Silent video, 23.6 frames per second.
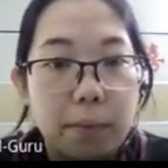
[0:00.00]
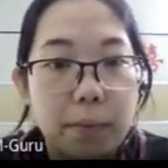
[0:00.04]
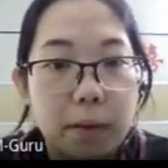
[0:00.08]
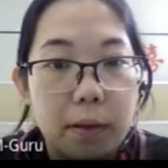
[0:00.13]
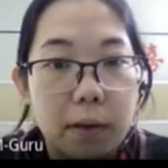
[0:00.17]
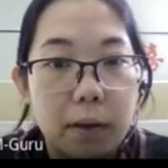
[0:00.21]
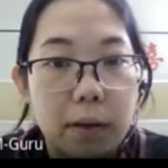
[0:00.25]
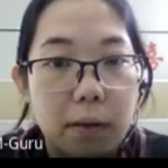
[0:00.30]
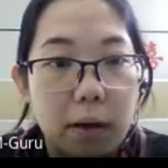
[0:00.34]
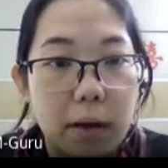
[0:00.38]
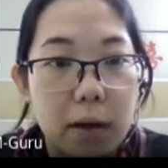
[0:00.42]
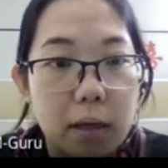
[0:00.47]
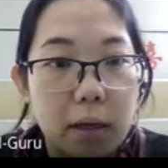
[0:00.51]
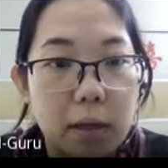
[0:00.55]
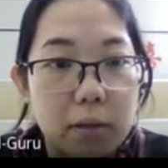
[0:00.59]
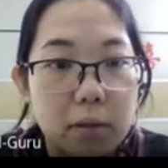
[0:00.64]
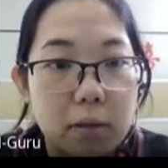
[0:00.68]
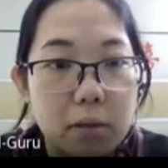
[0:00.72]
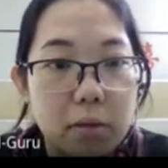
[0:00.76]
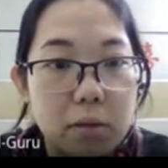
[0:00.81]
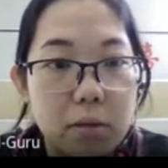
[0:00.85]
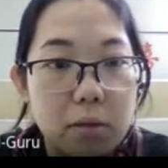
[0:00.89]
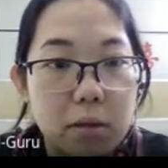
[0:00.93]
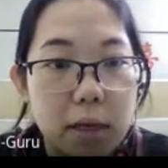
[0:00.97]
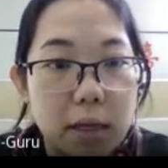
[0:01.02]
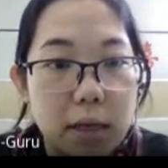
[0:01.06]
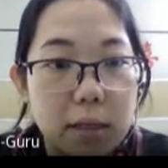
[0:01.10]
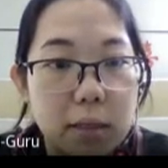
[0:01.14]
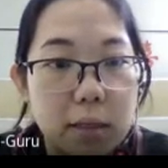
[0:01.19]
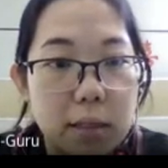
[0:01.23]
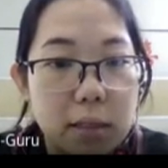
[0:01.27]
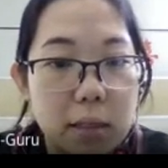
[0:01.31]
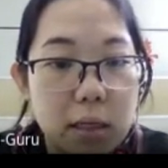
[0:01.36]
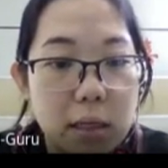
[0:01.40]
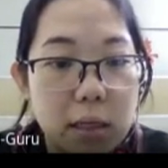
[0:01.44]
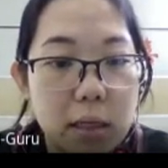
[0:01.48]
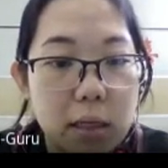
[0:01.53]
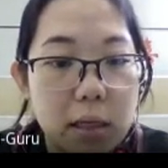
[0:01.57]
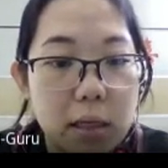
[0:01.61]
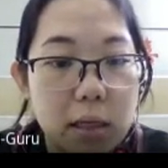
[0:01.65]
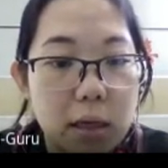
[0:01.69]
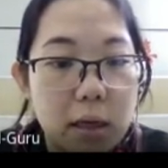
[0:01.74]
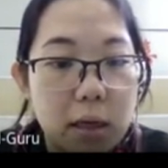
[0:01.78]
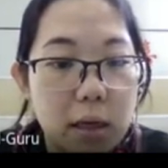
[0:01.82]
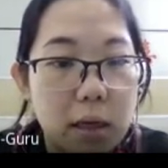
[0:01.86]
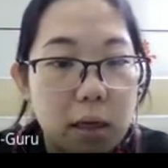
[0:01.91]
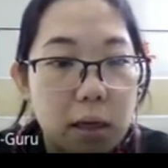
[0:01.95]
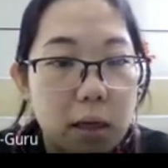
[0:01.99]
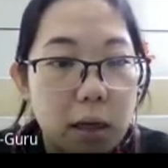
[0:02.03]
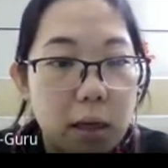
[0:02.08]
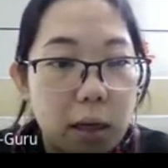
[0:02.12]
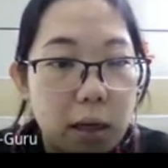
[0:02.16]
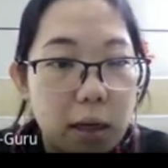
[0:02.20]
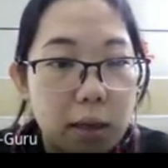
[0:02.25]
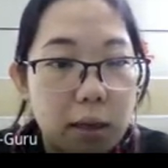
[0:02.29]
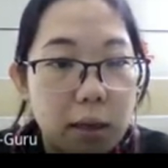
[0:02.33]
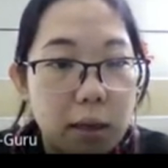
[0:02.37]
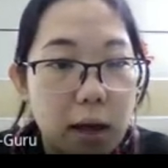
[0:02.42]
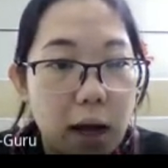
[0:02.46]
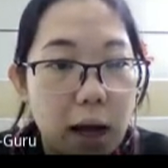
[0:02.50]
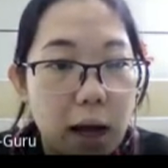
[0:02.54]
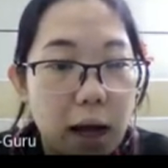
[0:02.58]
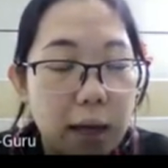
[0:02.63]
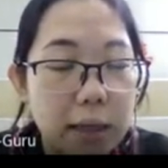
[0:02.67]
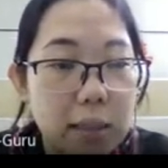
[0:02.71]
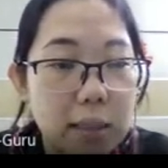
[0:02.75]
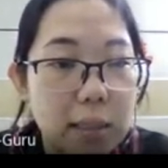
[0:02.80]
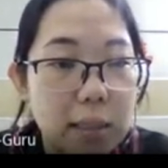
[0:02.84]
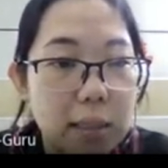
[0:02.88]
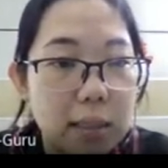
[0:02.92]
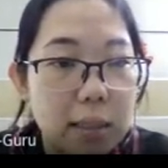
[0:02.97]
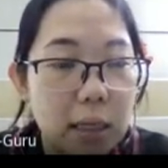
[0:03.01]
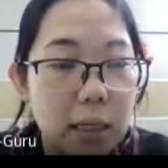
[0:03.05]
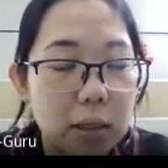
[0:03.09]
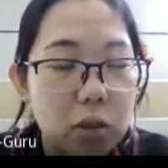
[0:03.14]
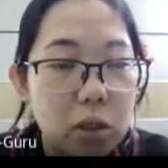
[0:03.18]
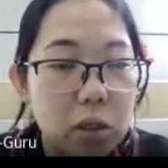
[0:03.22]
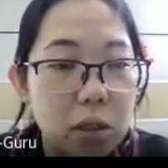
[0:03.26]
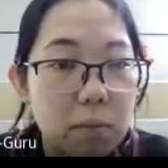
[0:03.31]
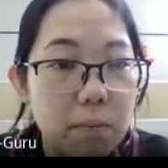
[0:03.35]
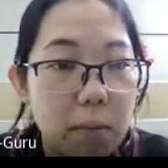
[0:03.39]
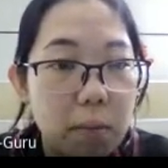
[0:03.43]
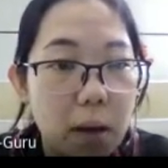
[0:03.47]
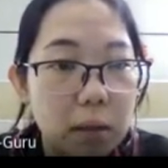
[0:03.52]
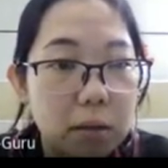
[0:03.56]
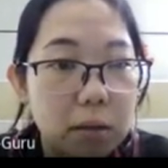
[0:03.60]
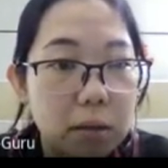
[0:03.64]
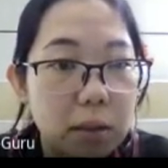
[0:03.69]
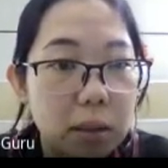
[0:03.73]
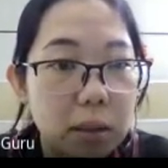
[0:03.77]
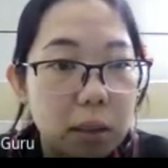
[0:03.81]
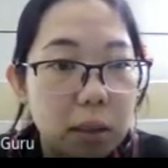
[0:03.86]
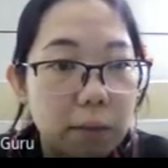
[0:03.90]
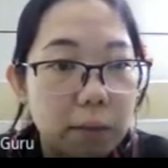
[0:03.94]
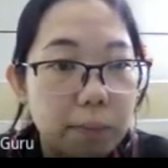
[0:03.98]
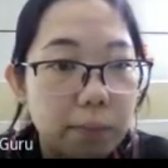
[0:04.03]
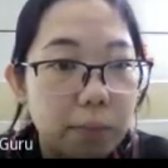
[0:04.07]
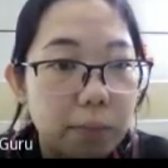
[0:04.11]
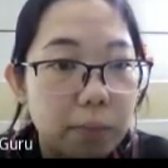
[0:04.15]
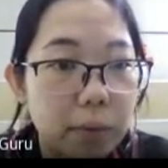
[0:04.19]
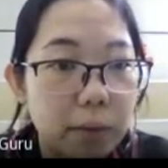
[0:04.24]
All right, so you can see the ice is actually melting,